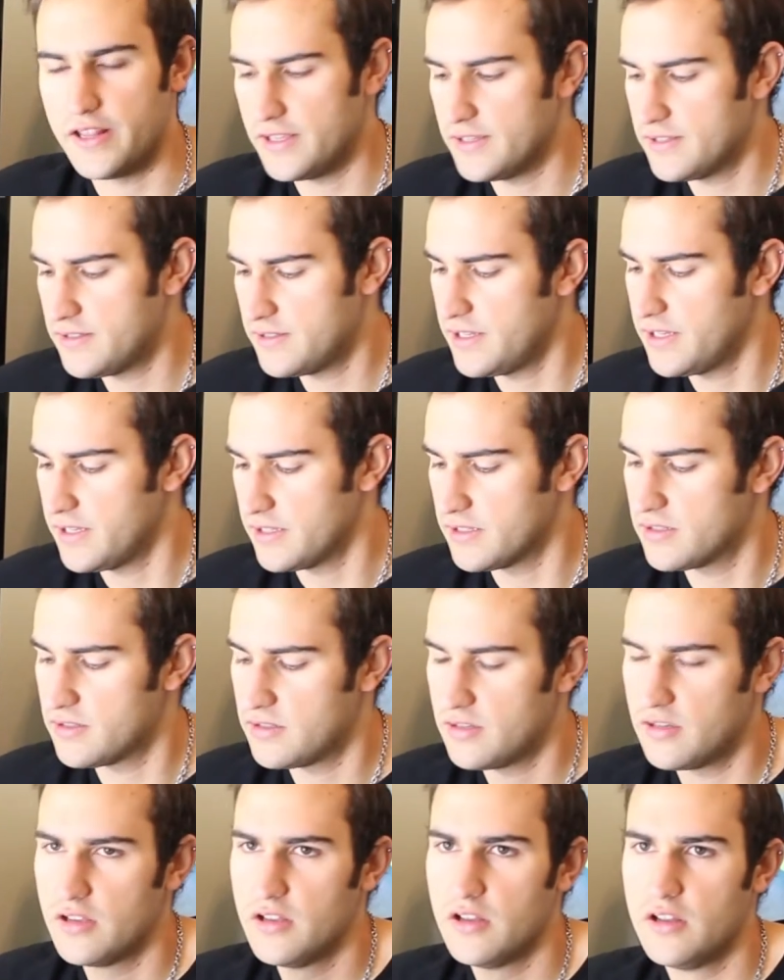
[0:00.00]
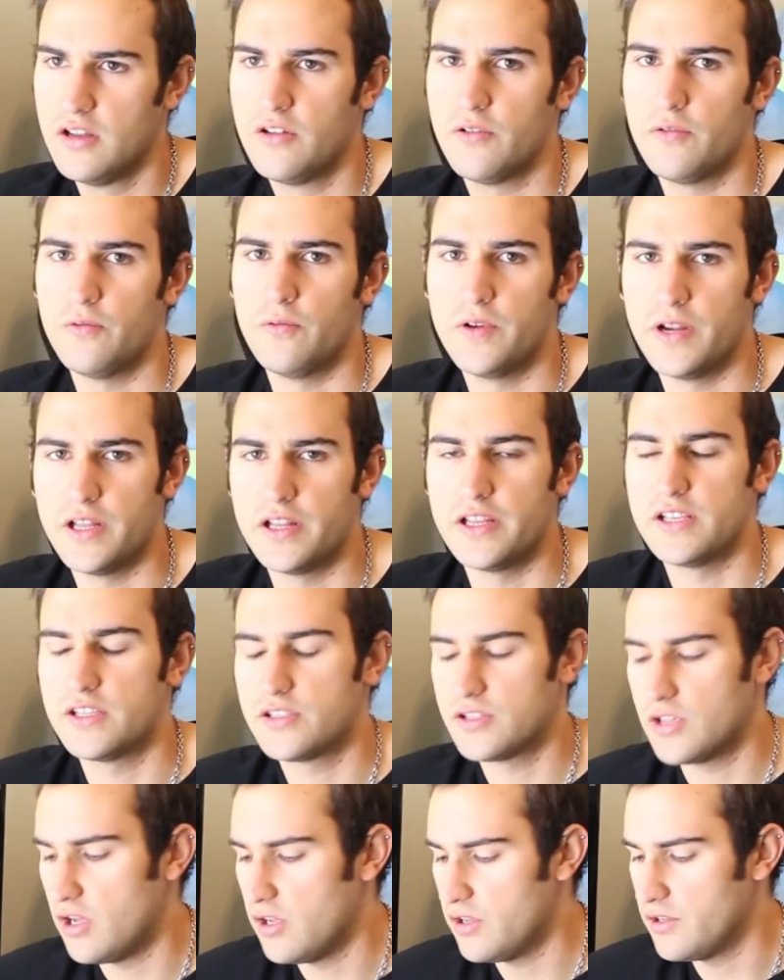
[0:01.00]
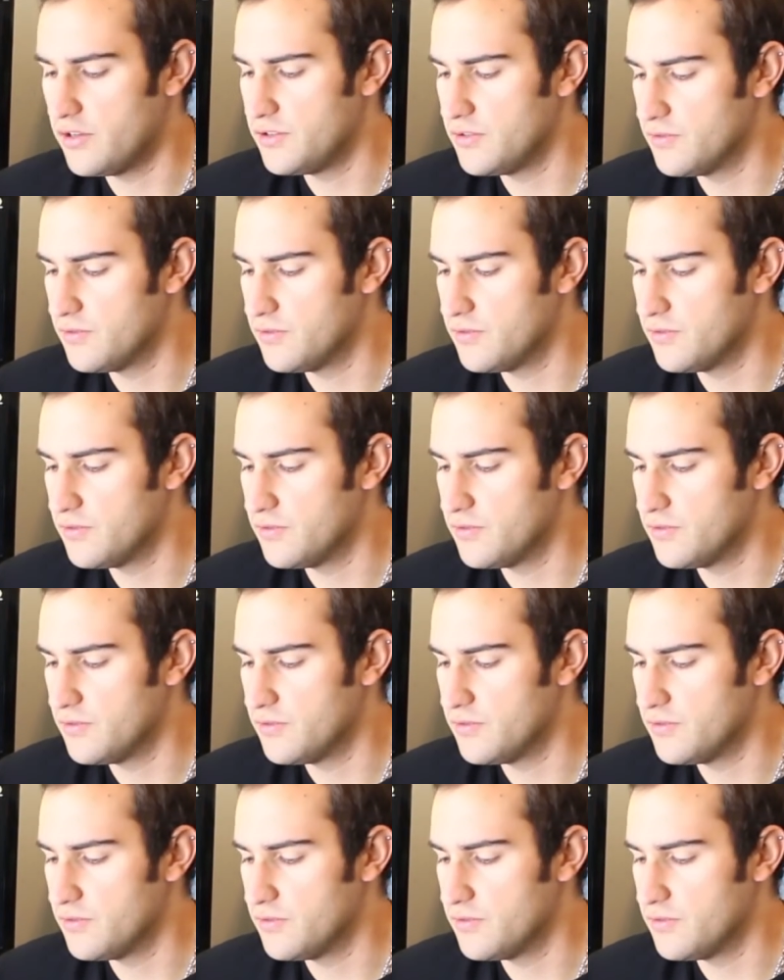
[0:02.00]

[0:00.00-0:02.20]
This thing's really solid.